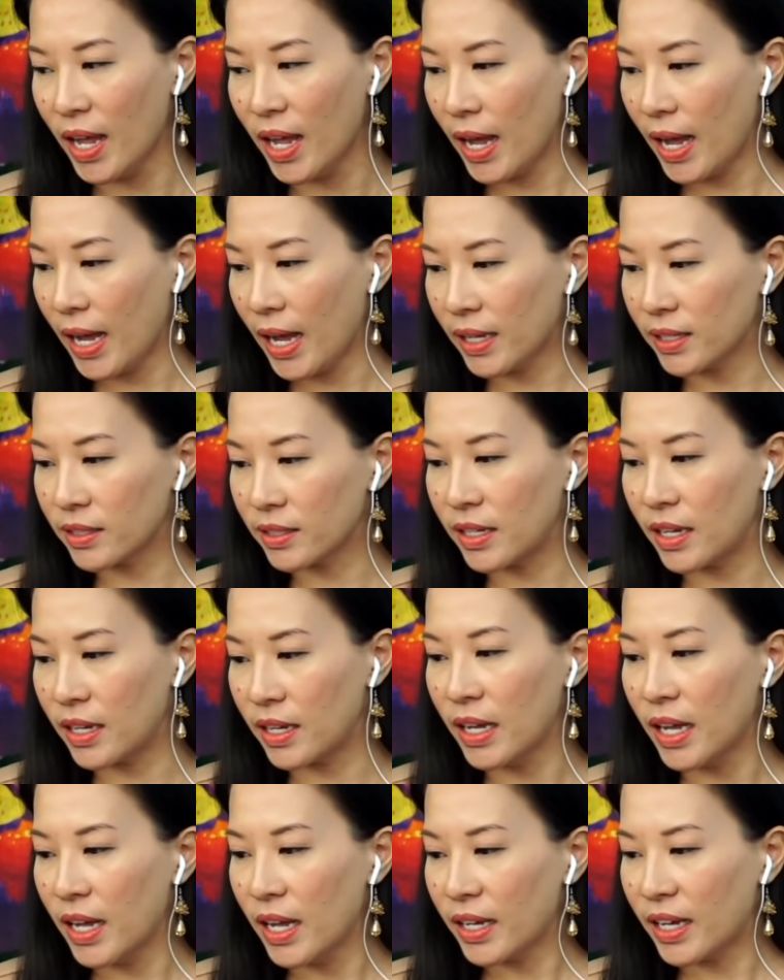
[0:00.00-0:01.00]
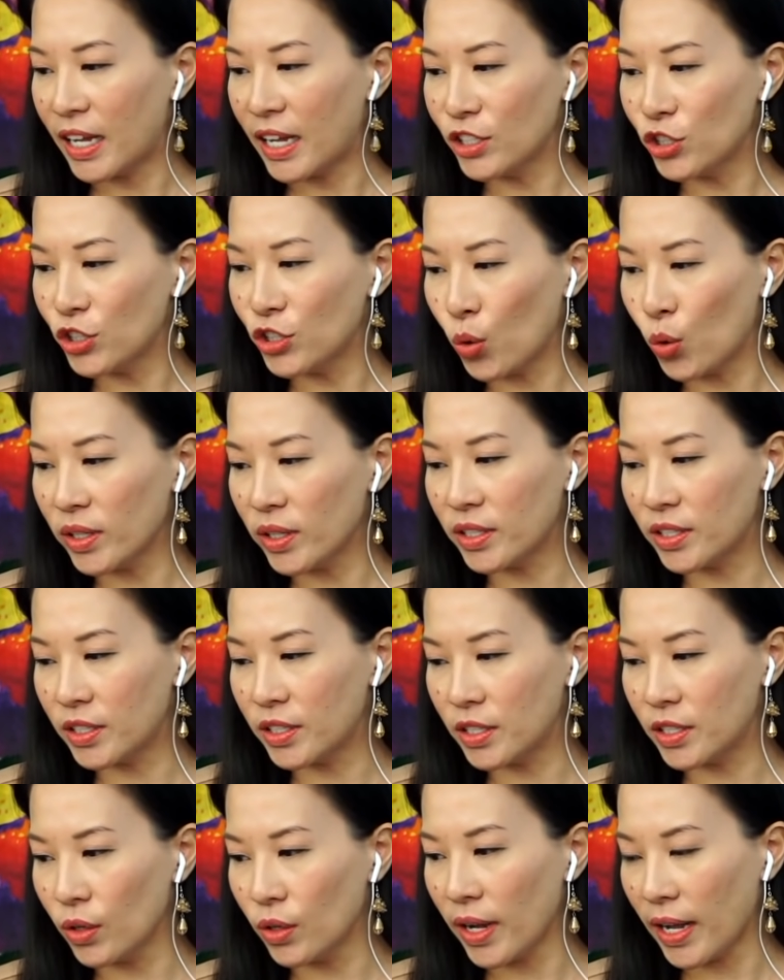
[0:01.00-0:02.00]
asking, can tourists
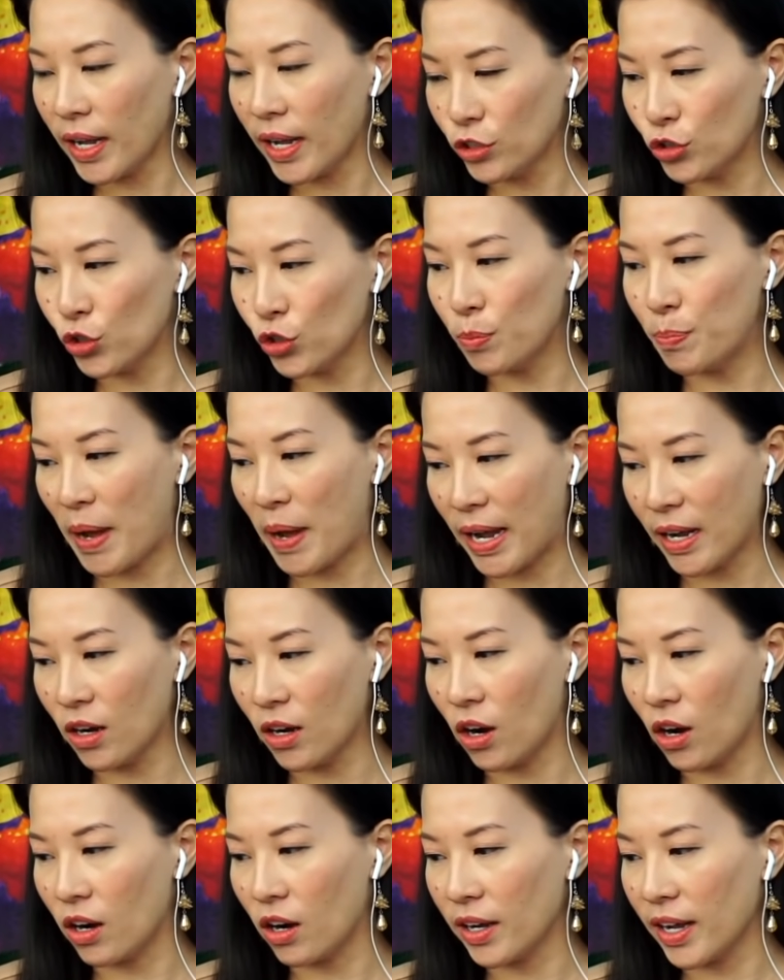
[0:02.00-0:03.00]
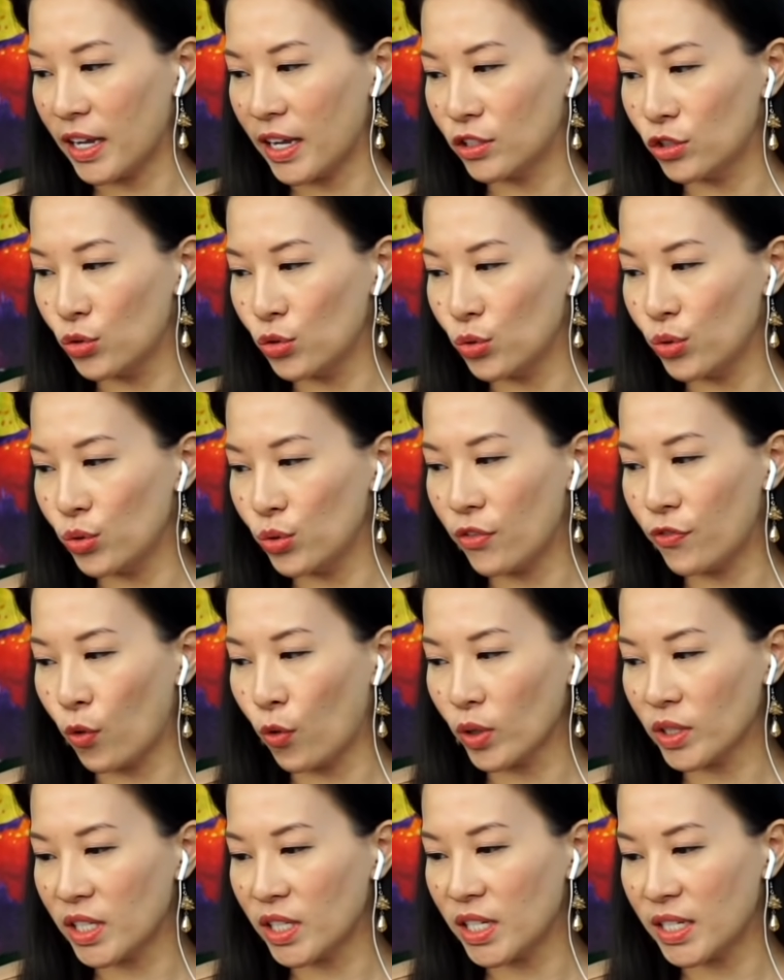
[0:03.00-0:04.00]
still enter Bangkok and do the
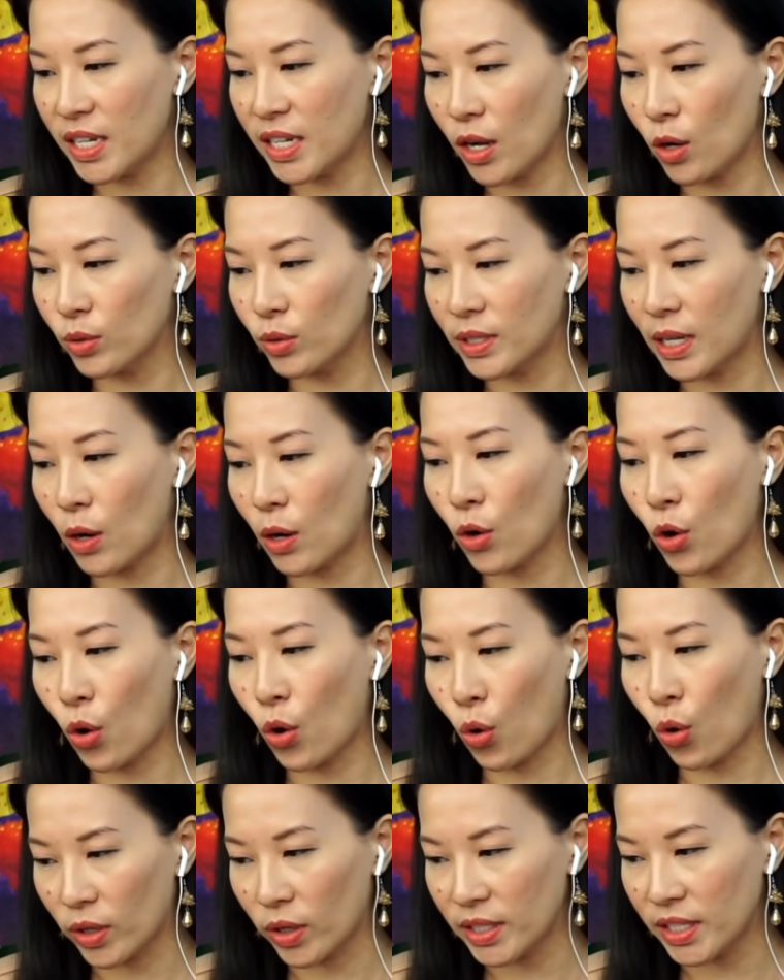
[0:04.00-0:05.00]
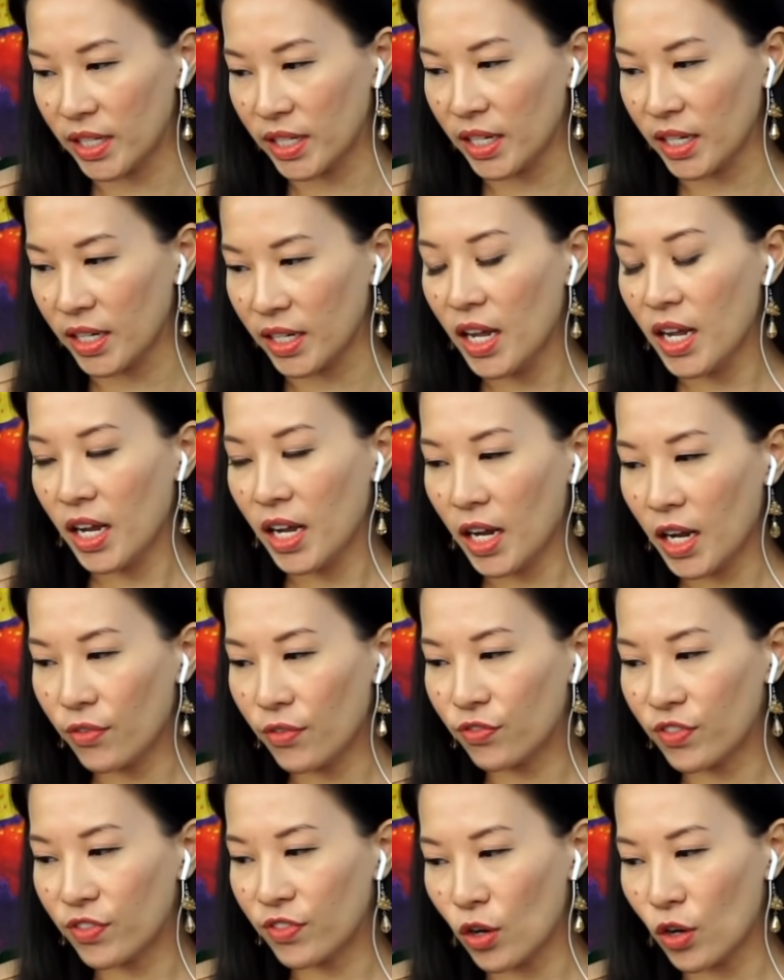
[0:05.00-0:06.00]
14-day hotel quarantine
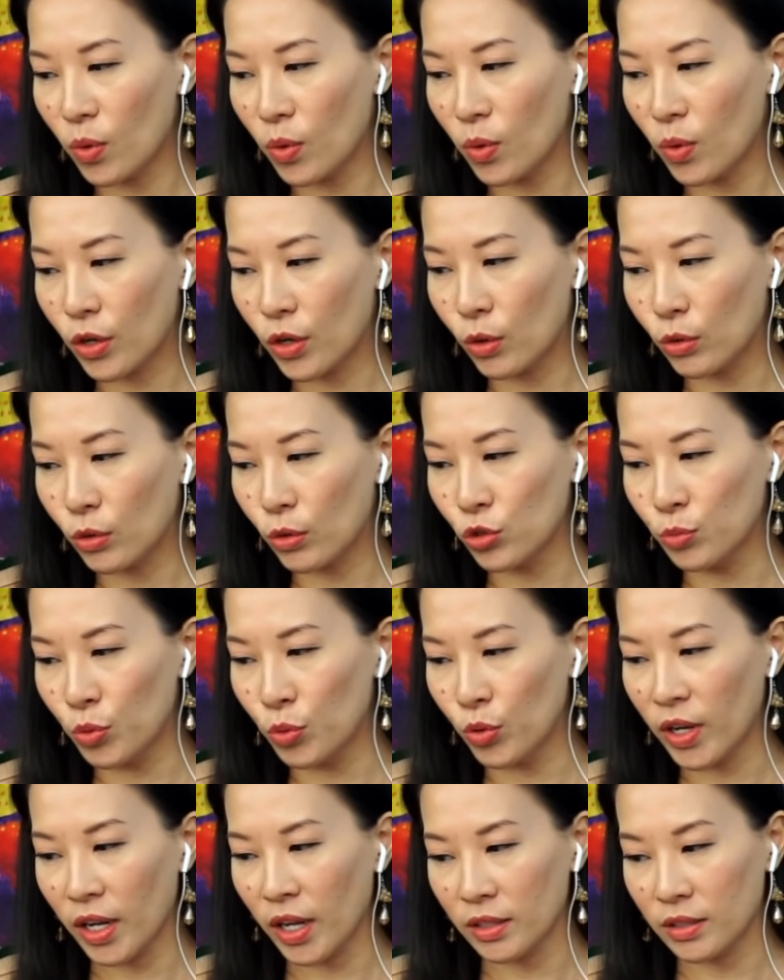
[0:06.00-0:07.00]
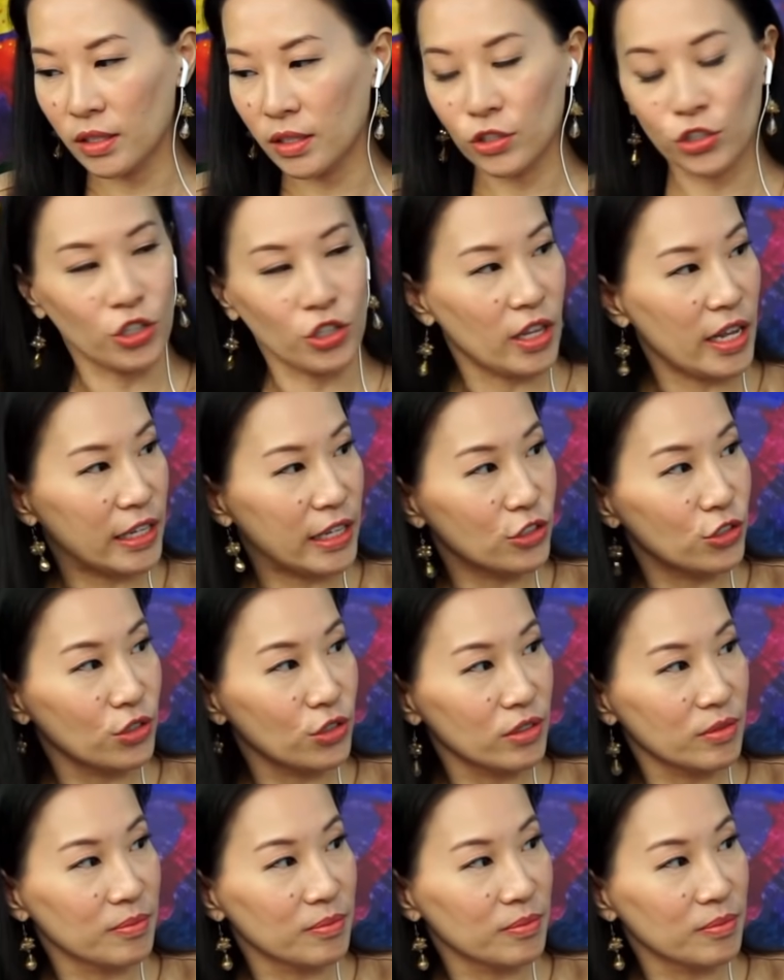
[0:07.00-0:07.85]
if they don't want to go to Phuket? Shall I answer?